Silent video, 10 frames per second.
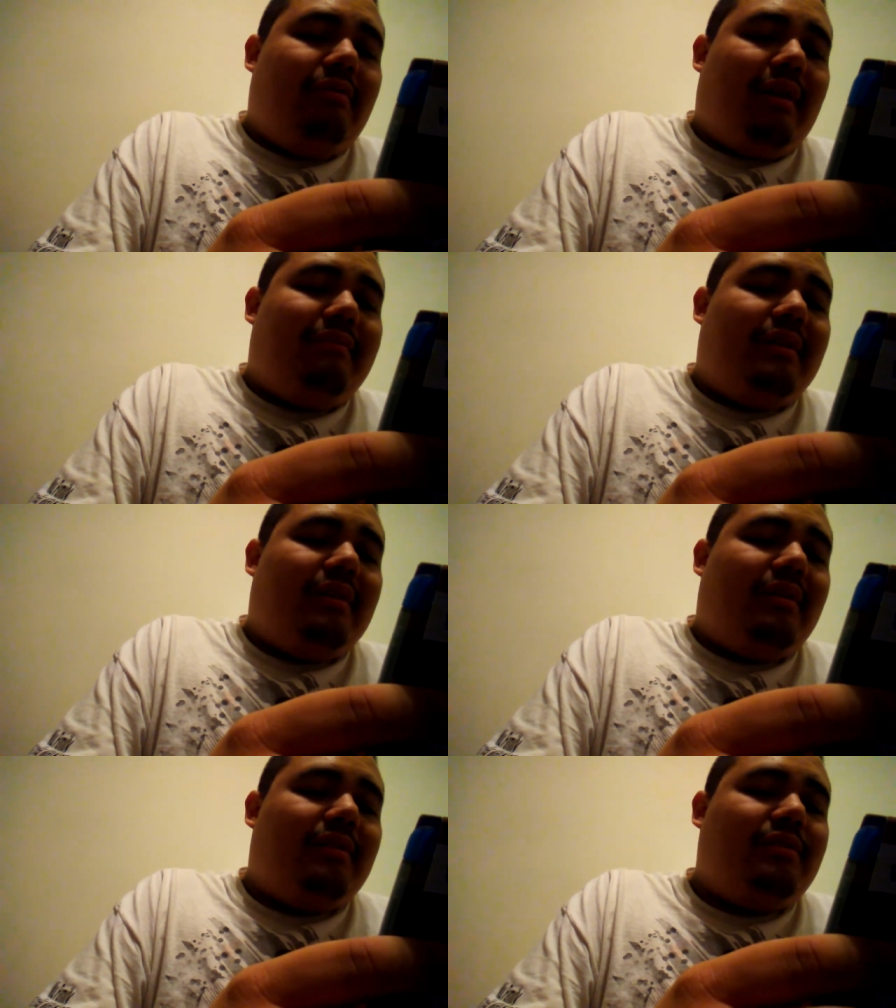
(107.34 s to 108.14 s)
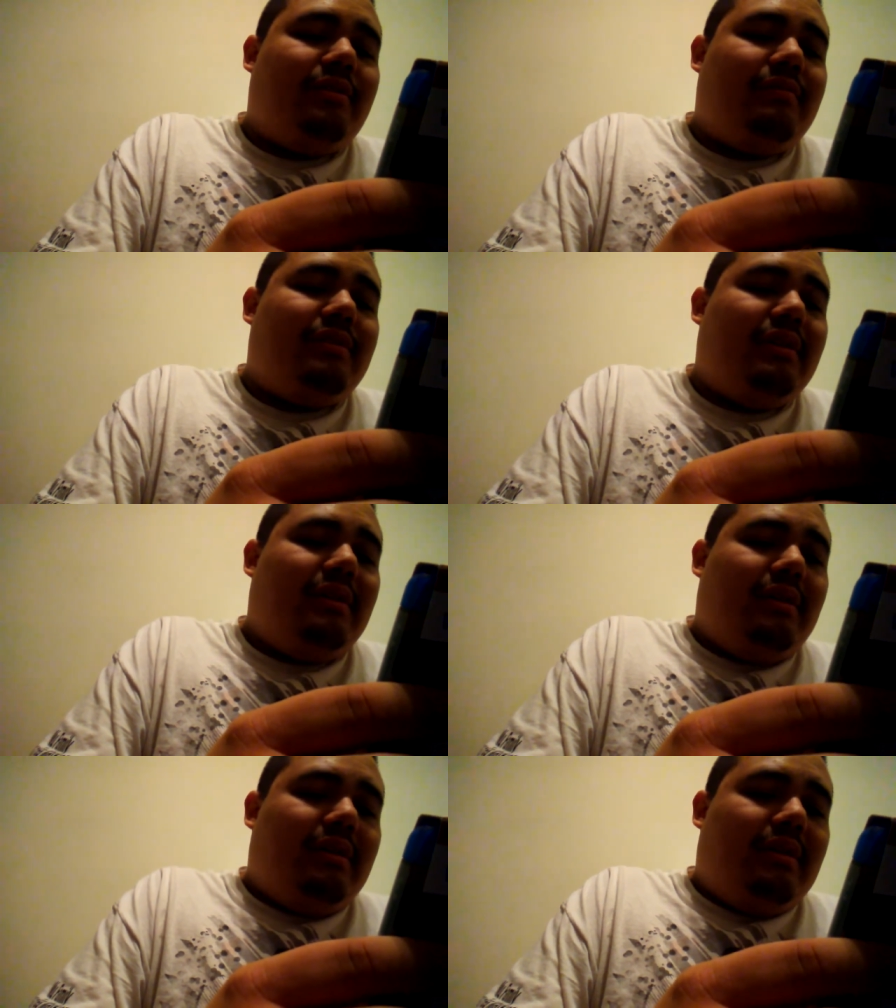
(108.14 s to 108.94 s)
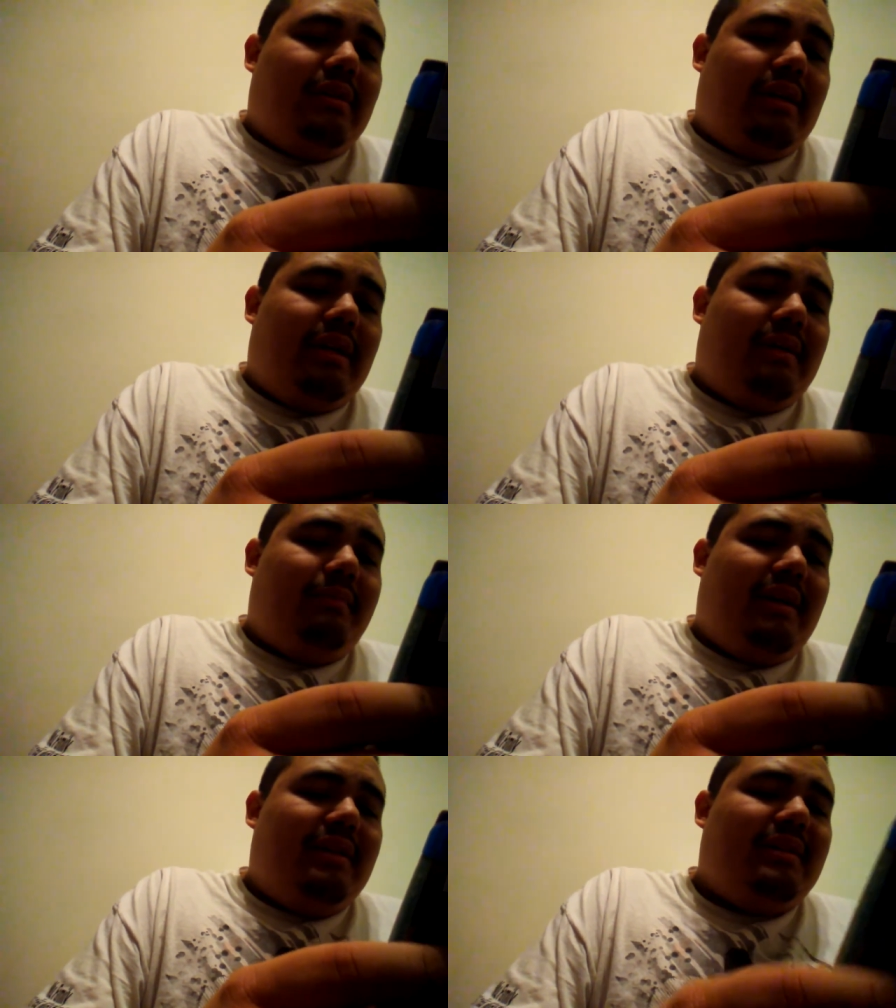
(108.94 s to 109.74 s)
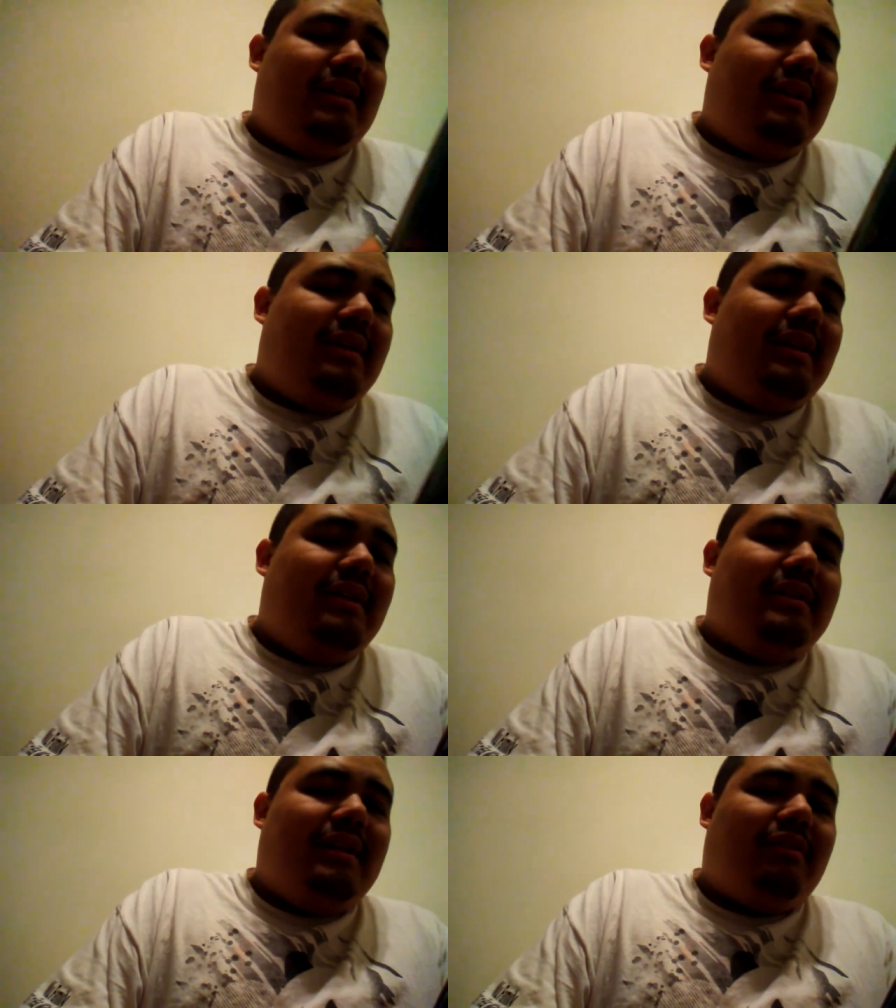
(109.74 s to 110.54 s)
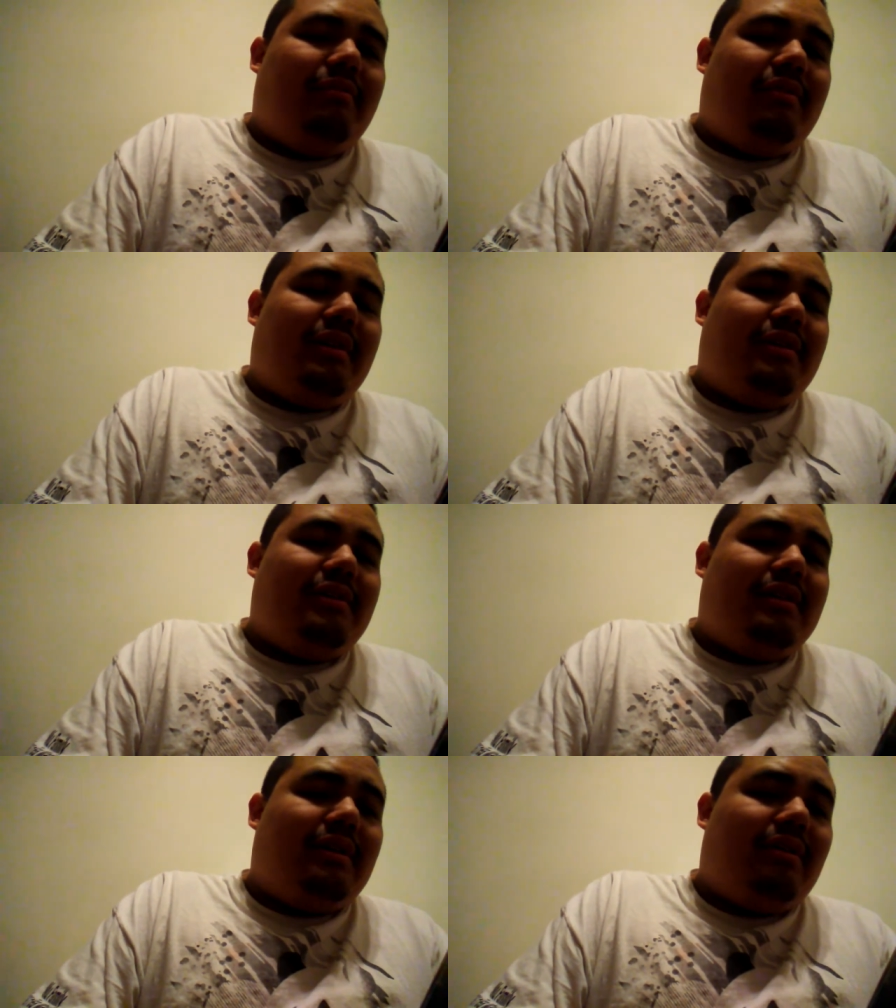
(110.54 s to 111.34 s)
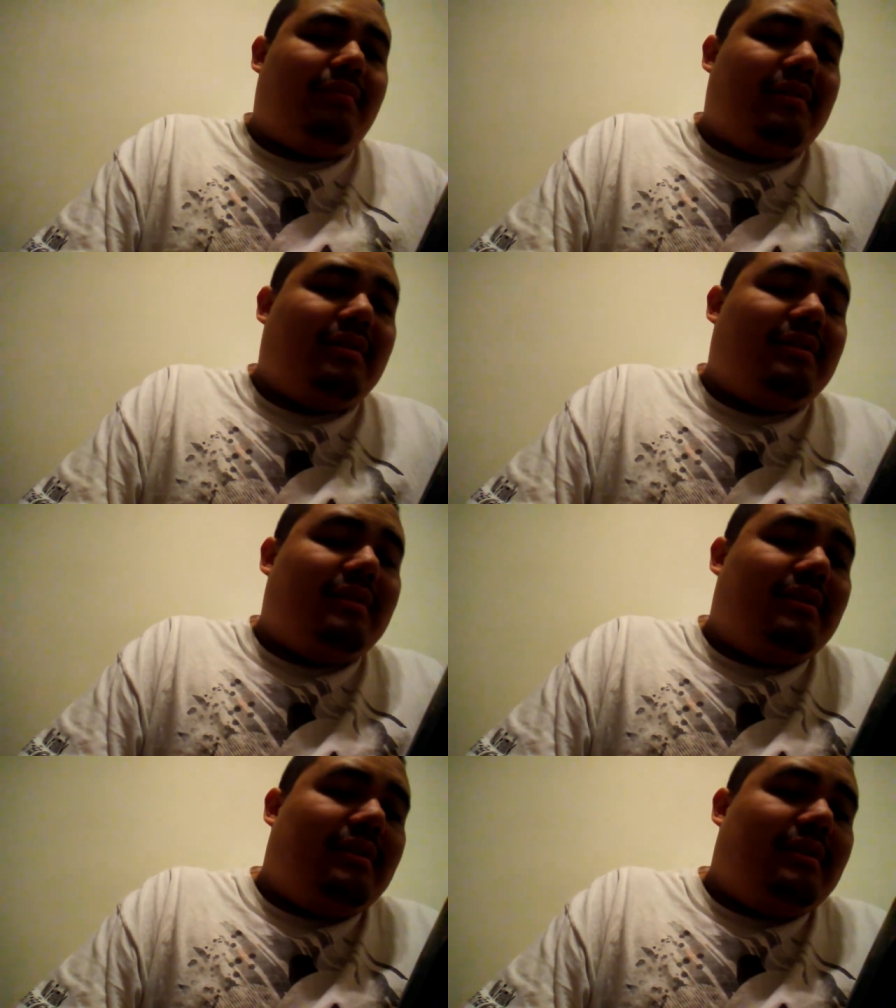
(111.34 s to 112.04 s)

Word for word: crafted costumes, and amazingly detailed production elements.